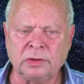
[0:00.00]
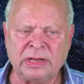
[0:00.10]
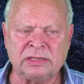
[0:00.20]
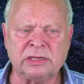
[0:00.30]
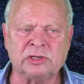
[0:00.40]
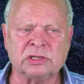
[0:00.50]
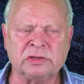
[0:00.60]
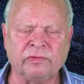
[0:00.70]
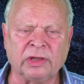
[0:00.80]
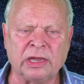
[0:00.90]
That's their
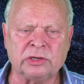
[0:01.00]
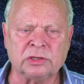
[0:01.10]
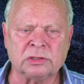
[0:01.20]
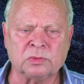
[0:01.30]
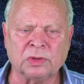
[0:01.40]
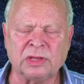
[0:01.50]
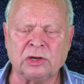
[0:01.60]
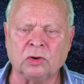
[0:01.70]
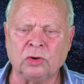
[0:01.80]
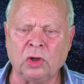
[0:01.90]
justifications. What they
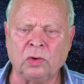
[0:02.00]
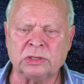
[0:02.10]
don't know